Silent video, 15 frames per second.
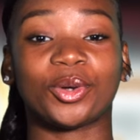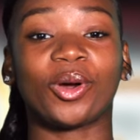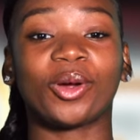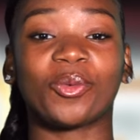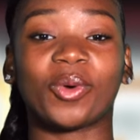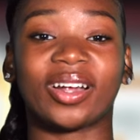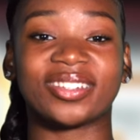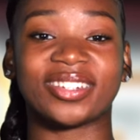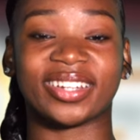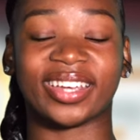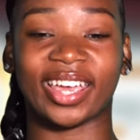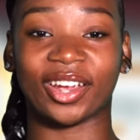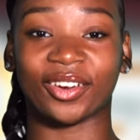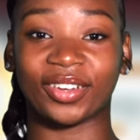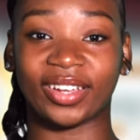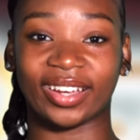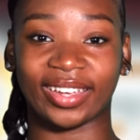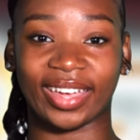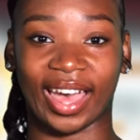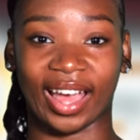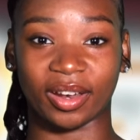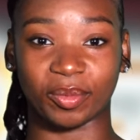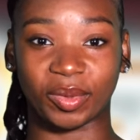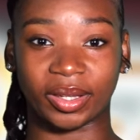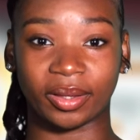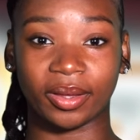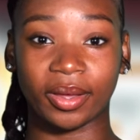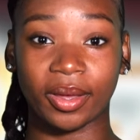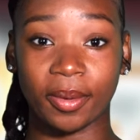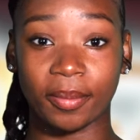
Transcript: You're watching Area Academy,